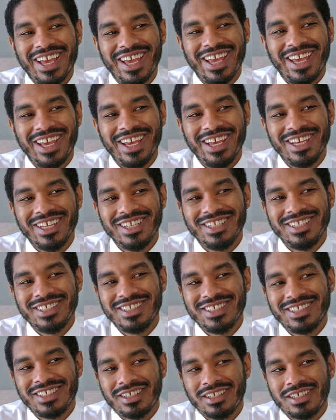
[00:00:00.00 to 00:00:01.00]

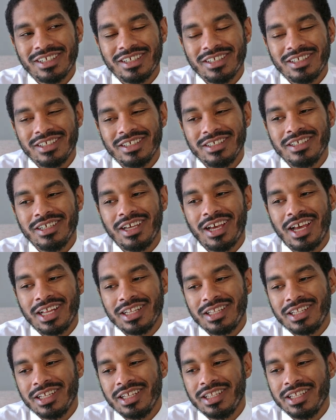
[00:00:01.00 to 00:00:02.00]
And I
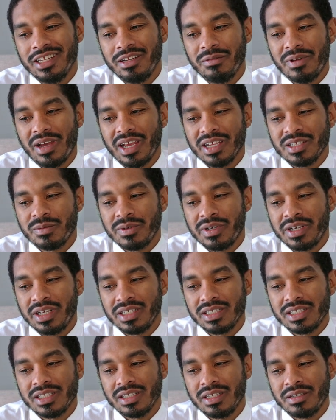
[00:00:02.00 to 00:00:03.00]
think that in my
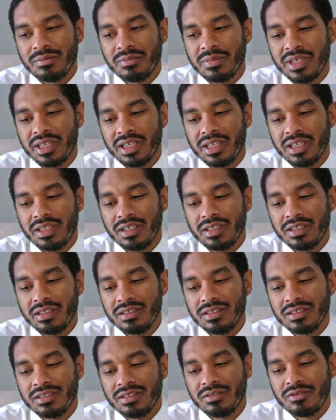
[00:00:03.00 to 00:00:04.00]
experience, a big
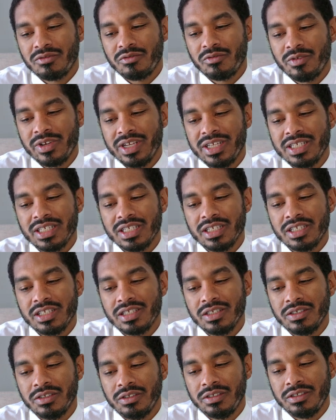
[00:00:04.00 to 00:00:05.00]
reason
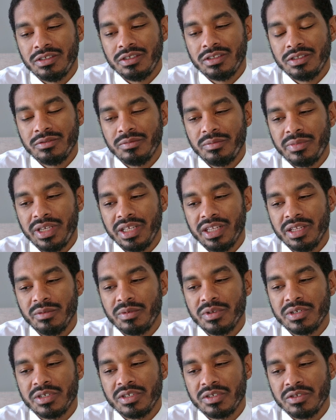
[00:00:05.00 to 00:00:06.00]
to be in the
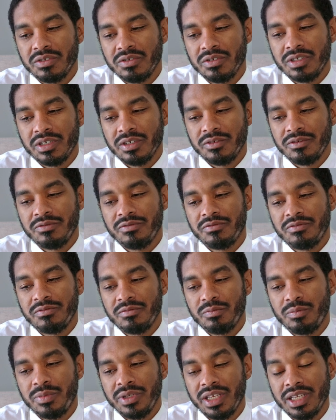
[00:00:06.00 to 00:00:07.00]
pursuit of
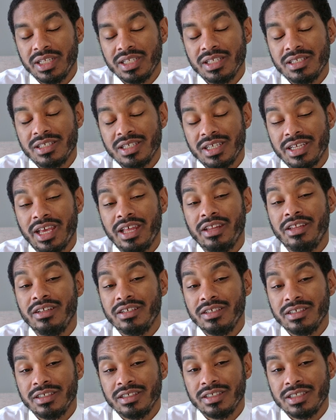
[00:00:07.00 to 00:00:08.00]
being
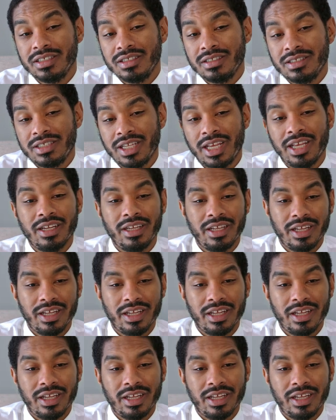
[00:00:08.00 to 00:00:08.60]
together, staying